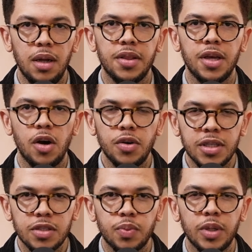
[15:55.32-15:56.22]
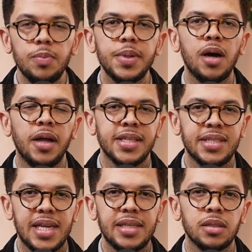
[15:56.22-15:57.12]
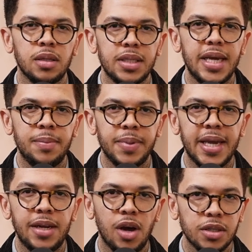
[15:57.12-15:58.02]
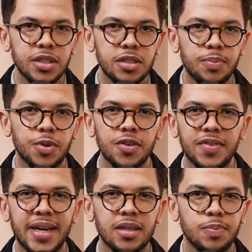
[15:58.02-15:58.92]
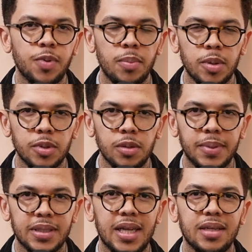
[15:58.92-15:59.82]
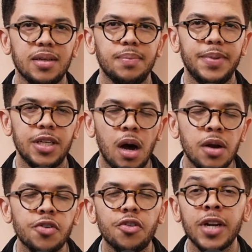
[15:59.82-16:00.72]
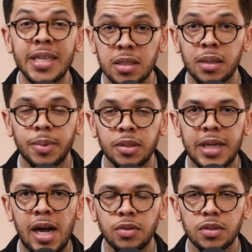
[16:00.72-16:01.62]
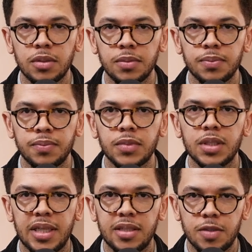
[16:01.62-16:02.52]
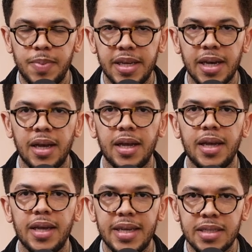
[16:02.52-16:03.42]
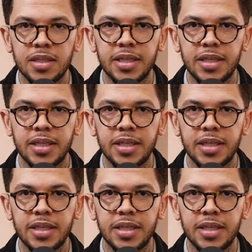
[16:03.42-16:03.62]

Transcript: the onus will be on the state and on the NPA, not just to prove that it's probable, but that beyond reasonable doubt that the Speaker is